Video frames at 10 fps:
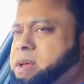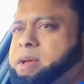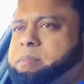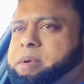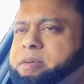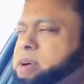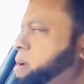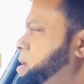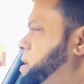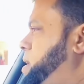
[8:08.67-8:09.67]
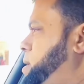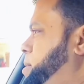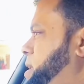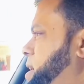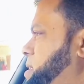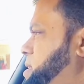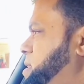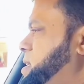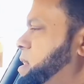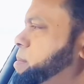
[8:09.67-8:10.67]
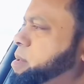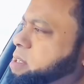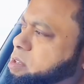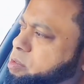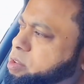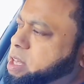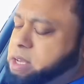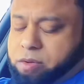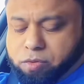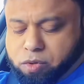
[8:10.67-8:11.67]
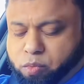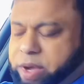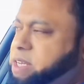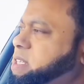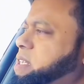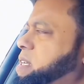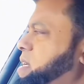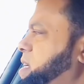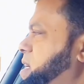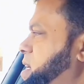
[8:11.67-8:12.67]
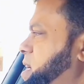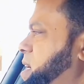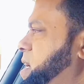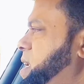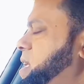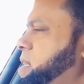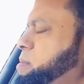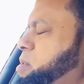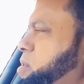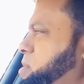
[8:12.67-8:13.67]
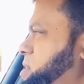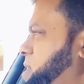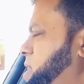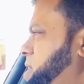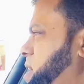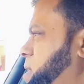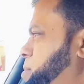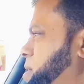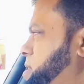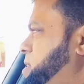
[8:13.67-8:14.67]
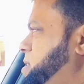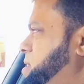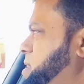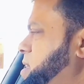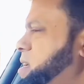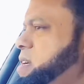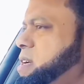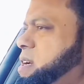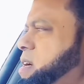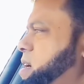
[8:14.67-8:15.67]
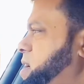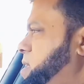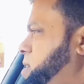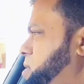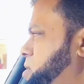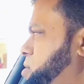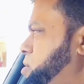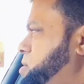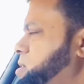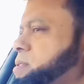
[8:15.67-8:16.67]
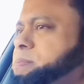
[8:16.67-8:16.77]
Mirror, anybody else? There's another person over there. I'm going to wait, let them cross. And the other persons, are they going to cross?